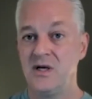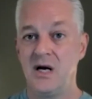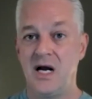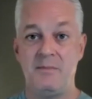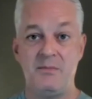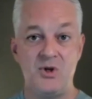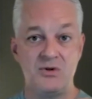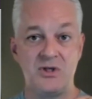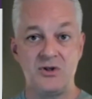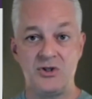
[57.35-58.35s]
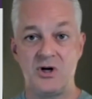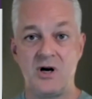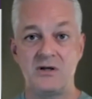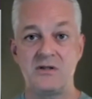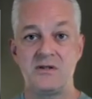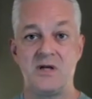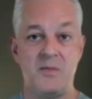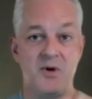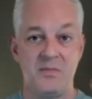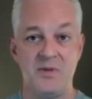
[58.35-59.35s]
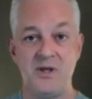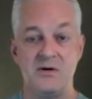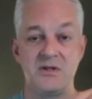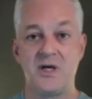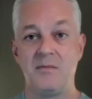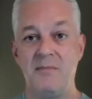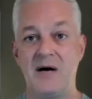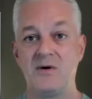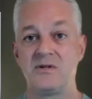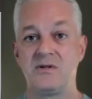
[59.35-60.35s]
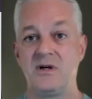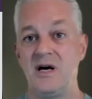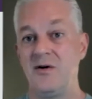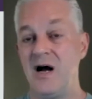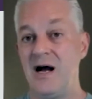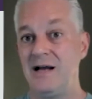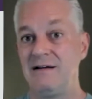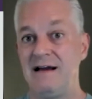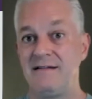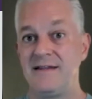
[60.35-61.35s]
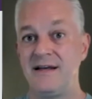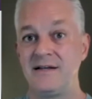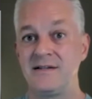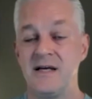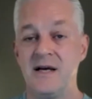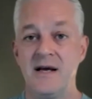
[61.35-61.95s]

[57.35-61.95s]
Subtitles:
I'm using charts. I'm going to be using a mouse to kind of highlight things.